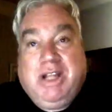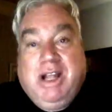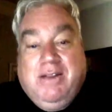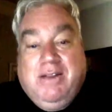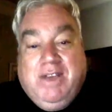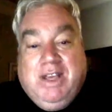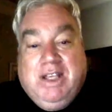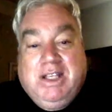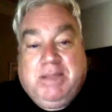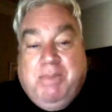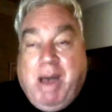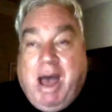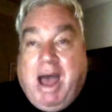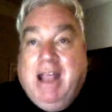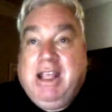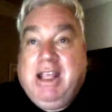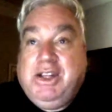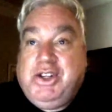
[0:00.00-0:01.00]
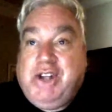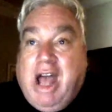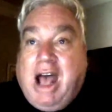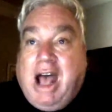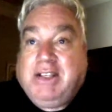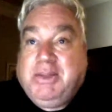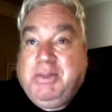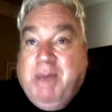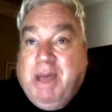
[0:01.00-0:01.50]
out of each
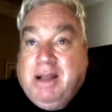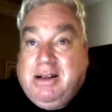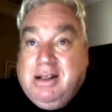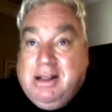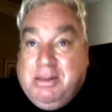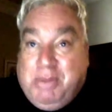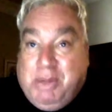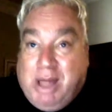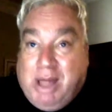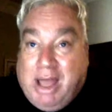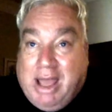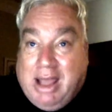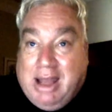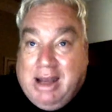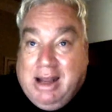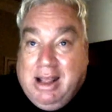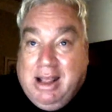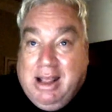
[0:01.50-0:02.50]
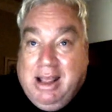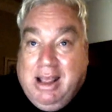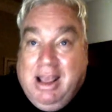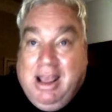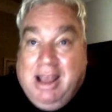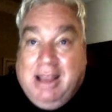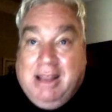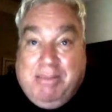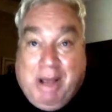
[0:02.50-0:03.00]
aspect of the plan.
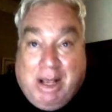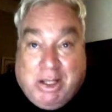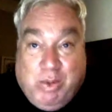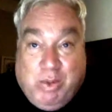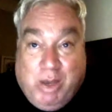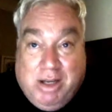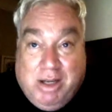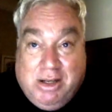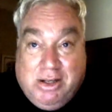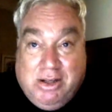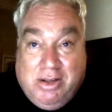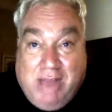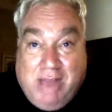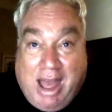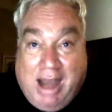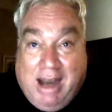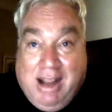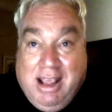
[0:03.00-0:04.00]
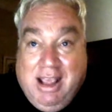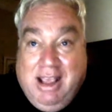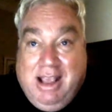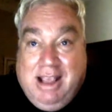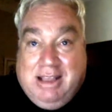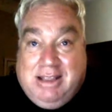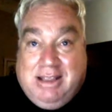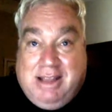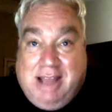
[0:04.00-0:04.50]
And the best way to do that
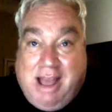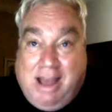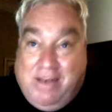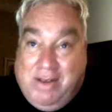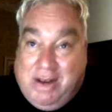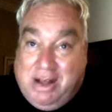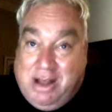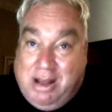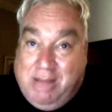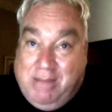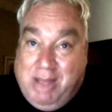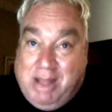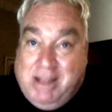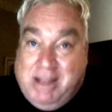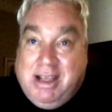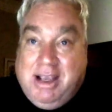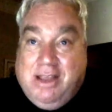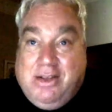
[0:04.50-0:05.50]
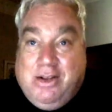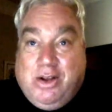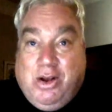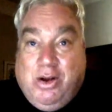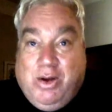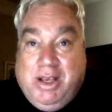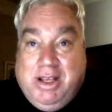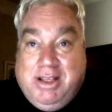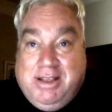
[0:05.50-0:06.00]
is to have it come together
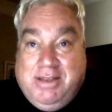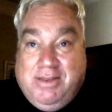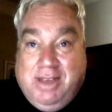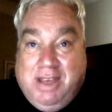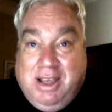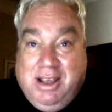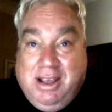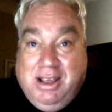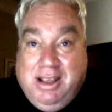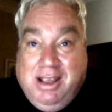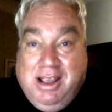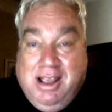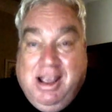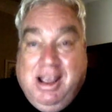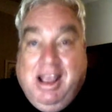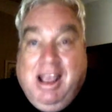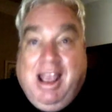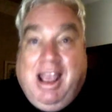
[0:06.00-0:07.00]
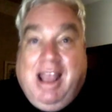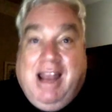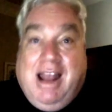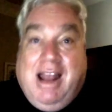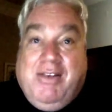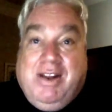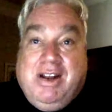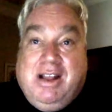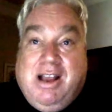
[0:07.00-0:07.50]
cohesively and
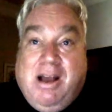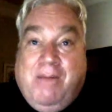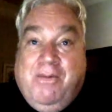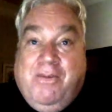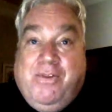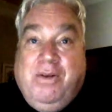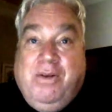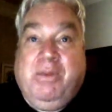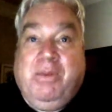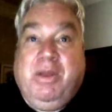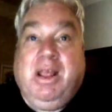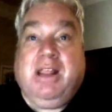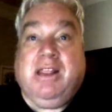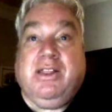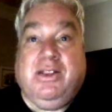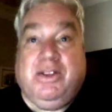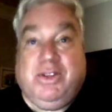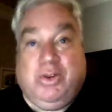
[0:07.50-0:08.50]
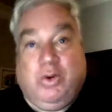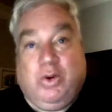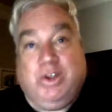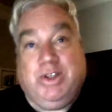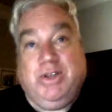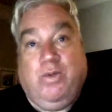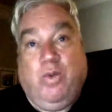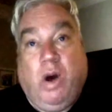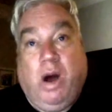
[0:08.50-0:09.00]
have it come from the source
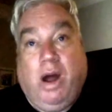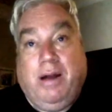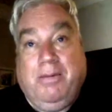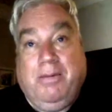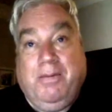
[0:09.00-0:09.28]
of one.